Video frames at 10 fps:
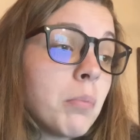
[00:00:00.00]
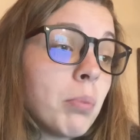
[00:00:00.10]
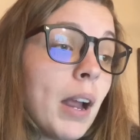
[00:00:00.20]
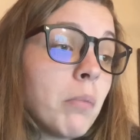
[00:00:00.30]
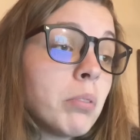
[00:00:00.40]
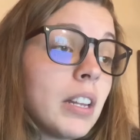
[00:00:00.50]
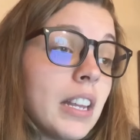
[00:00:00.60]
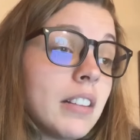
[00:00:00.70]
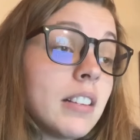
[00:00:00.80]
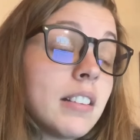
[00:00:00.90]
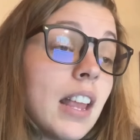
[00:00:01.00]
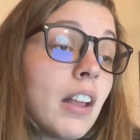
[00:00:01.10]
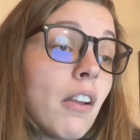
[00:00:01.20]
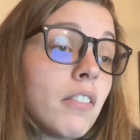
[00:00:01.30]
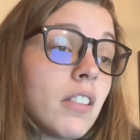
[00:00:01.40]
Brown planned to take
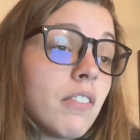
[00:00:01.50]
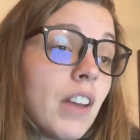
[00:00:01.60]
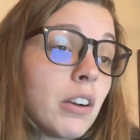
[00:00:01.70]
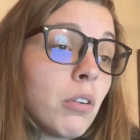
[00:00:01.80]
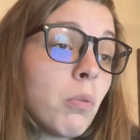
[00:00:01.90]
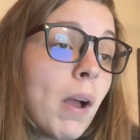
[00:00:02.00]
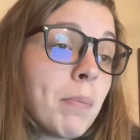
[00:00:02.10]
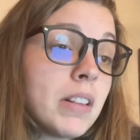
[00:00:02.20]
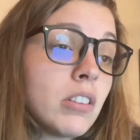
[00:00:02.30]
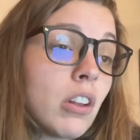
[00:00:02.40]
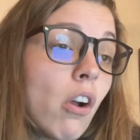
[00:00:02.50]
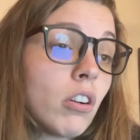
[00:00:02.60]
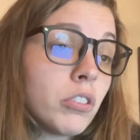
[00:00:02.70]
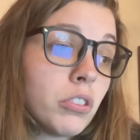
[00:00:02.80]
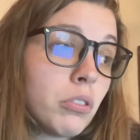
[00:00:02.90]
over the federal weapons
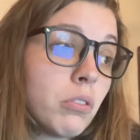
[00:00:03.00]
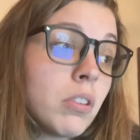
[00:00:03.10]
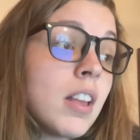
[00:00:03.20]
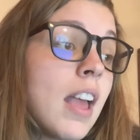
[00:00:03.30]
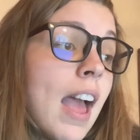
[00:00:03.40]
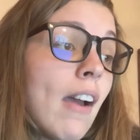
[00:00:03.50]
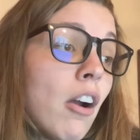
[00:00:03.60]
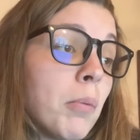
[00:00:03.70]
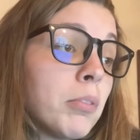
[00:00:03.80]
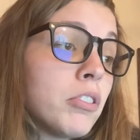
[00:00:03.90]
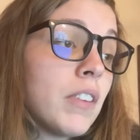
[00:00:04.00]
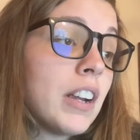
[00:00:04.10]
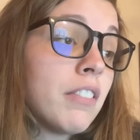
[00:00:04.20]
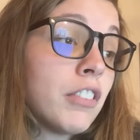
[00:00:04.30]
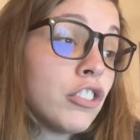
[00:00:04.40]
arsenal at Harper's
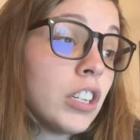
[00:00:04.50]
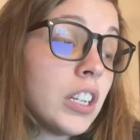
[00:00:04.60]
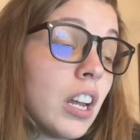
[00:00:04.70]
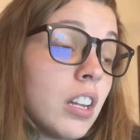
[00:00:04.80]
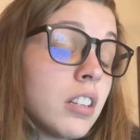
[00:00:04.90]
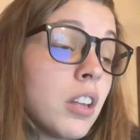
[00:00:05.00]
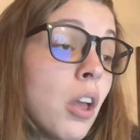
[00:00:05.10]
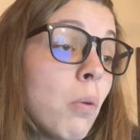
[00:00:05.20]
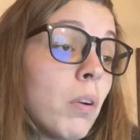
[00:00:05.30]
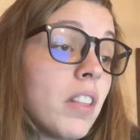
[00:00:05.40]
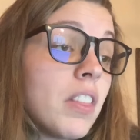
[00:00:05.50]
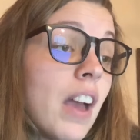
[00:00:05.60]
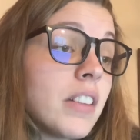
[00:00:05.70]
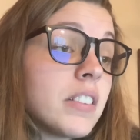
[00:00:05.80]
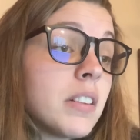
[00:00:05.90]
Ferry, Virginia, where the
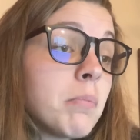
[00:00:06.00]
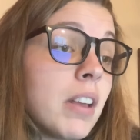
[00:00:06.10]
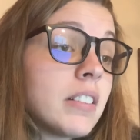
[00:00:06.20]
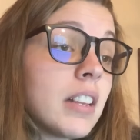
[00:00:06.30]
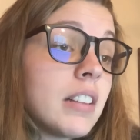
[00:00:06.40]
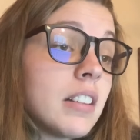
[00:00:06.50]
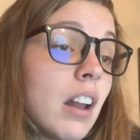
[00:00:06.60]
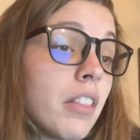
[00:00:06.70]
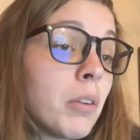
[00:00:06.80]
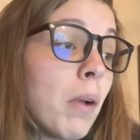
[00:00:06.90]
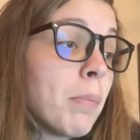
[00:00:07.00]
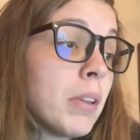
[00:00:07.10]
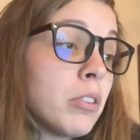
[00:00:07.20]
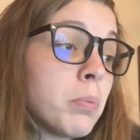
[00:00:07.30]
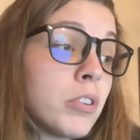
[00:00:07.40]
thousands of muskets and other
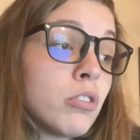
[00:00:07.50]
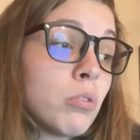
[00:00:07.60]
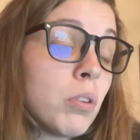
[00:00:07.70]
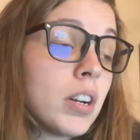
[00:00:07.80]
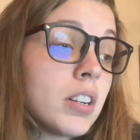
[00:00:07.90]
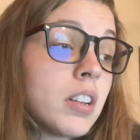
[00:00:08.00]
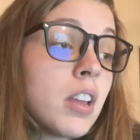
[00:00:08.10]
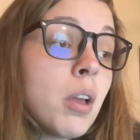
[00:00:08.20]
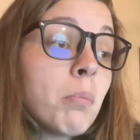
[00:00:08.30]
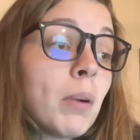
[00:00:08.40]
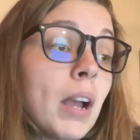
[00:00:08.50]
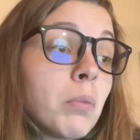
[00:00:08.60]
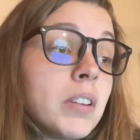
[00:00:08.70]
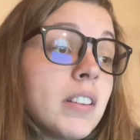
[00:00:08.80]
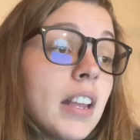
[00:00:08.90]
weapons were stored. Brown
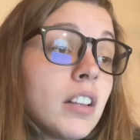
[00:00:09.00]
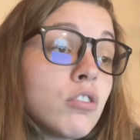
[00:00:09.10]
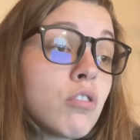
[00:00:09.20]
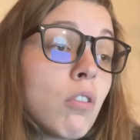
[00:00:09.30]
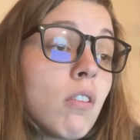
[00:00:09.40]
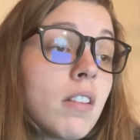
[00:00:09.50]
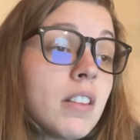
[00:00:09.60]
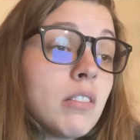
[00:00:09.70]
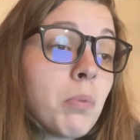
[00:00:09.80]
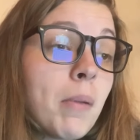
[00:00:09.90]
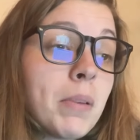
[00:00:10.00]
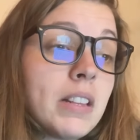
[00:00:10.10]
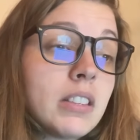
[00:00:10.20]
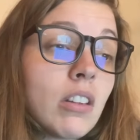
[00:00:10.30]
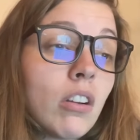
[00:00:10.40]
would take control of these
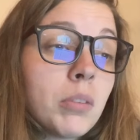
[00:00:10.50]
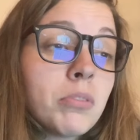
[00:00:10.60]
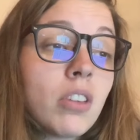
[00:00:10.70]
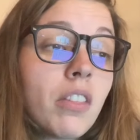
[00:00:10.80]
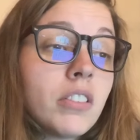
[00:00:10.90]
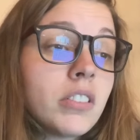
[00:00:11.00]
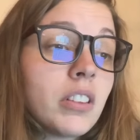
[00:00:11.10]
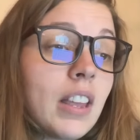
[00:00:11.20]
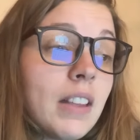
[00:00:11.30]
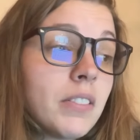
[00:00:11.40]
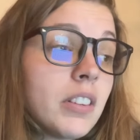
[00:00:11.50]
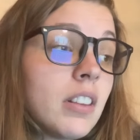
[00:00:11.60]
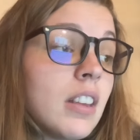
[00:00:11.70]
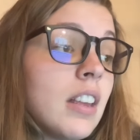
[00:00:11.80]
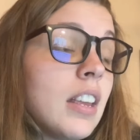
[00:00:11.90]
weapons to arm Southern slaves.
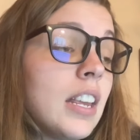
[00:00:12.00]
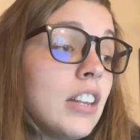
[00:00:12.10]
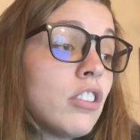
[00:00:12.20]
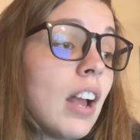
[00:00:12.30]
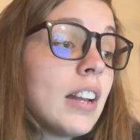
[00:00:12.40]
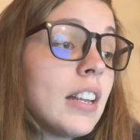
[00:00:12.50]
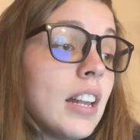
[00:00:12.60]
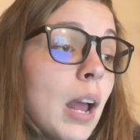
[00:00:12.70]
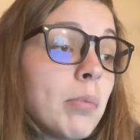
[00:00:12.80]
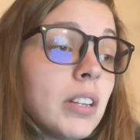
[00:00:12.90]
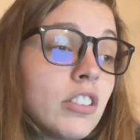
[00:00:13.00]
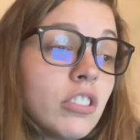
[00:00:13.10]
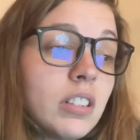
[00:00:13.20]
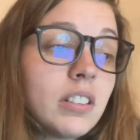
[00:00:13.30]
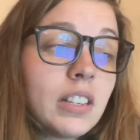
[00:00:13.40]
He tried to get
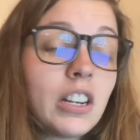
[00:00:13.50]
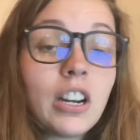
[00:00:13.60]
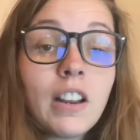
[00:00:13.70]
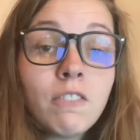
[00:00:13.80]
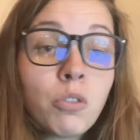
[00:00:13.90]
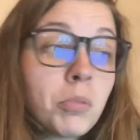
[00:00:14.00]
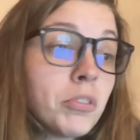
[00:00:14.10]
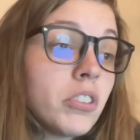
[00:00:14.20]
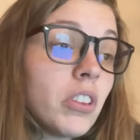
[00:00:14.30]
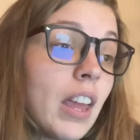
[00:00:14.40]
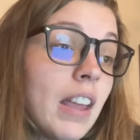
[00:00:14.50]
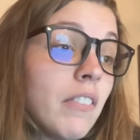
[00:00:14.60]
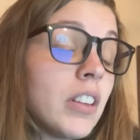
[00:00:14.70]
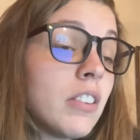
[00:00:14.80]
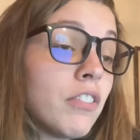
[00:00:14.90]
abolitionist leader and former slave
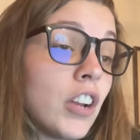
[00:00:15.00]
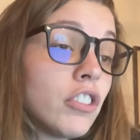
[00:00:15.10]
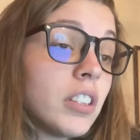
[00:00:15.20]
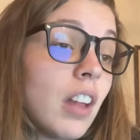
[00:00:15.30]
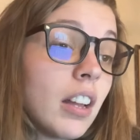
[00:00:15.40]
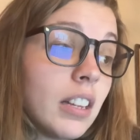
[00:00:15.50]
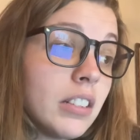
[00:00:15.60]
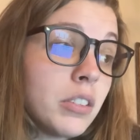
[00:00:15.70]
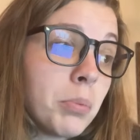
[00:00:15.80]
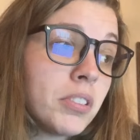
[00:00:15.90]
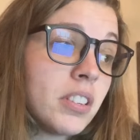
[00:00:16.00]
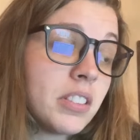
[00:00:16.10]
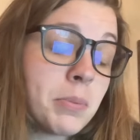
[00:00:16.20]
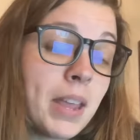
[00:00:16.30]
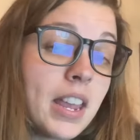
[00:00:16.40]
Frederick Douglass to
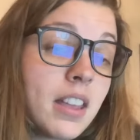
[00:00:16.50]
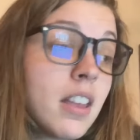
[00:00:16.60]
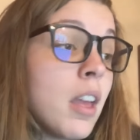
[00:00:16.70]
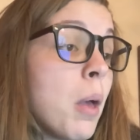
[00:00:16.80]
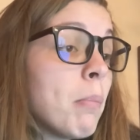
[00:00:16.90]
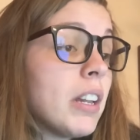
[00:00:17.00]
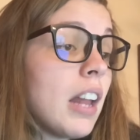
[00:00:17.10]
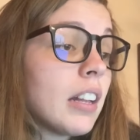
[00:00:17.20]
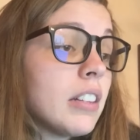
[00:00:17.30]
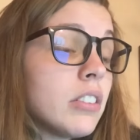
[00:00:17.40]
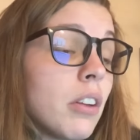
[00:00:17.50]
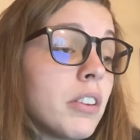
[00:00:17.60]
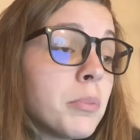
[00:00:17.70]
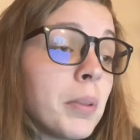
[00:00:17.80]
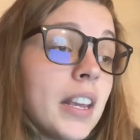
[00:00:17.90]
participate, but Douglass saw
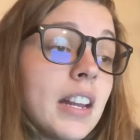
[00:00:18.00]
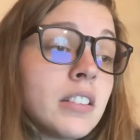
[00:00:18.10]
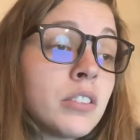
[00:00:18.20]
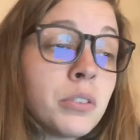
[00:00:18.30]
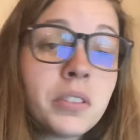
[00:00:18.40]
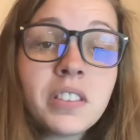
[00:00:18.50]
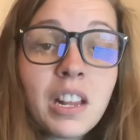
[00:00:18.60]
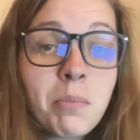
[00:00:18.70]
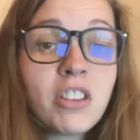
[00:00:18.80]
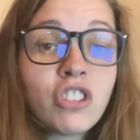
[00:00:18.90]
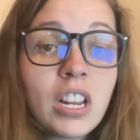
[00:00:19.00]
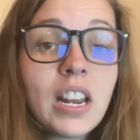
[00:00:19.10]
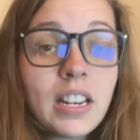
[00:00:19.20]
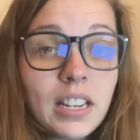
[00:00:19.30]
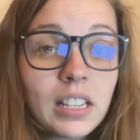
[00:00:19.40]
his plan as a suicide mission
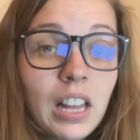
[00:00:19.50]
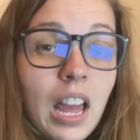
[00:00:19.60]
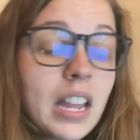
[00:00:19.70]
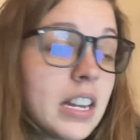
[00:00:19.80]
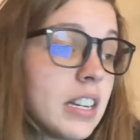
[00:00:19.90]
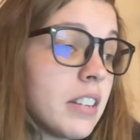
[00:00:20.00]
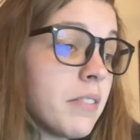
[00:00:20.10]
and declined.